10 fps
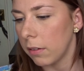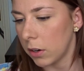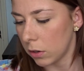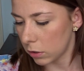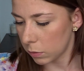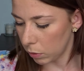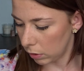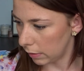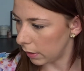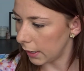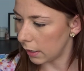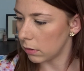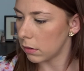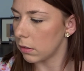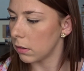haven't got a spoolie right
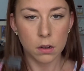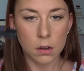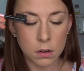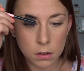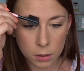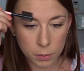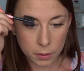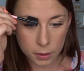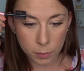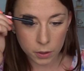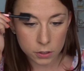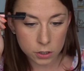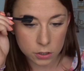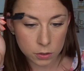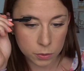now. Have a quick
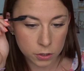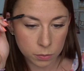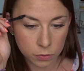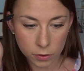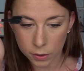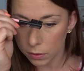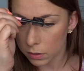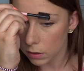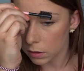brush and just brush them through.